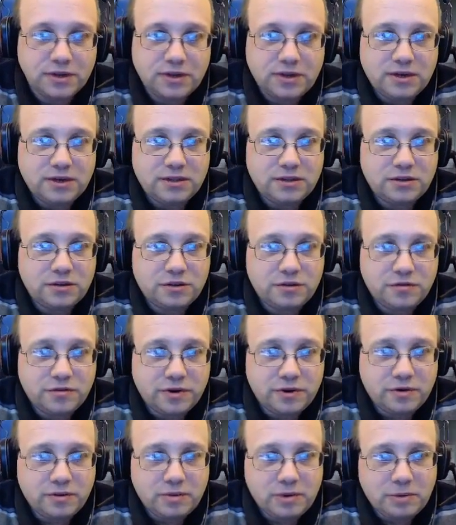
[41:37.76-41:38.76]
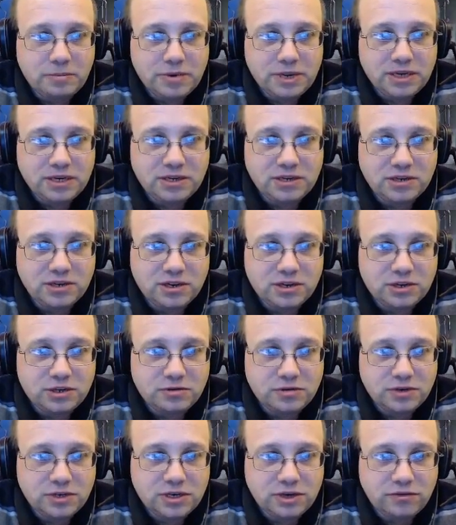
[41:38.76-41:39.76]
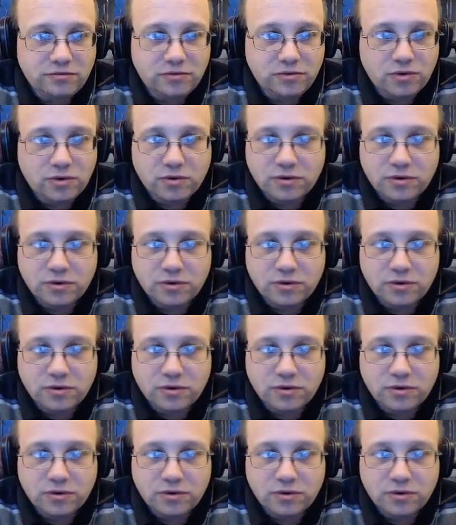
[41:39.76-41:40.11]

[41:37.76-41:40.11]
that could very well be disastrously wrong,